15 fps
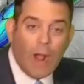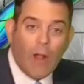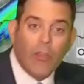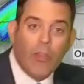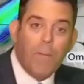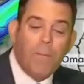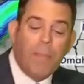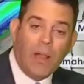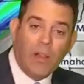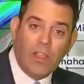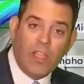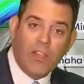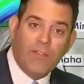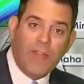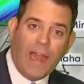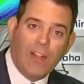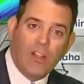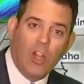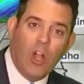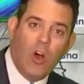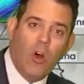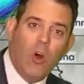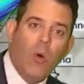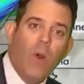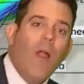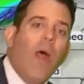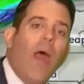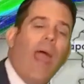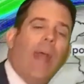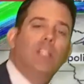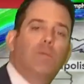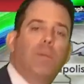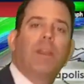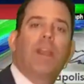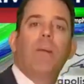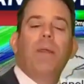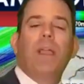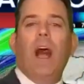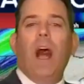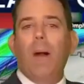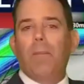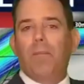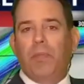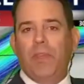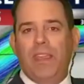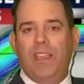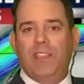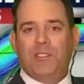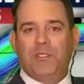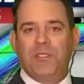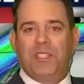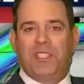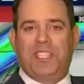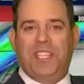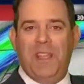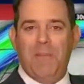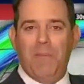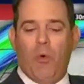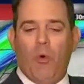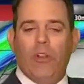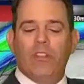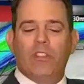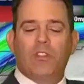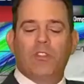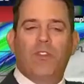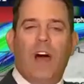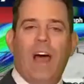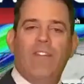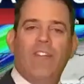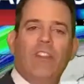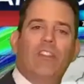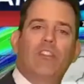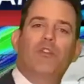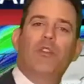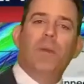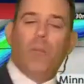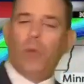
the belly of that low and has been coming up the eastern seaboard and surviving the trip. We